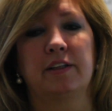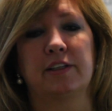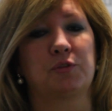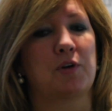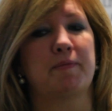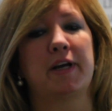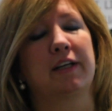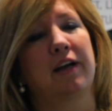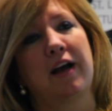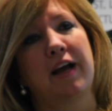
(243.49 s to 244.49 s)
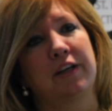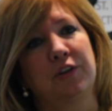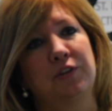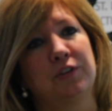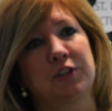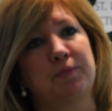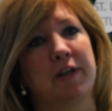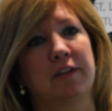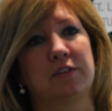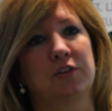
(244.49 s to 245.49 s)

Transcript: that's run by a guy who spent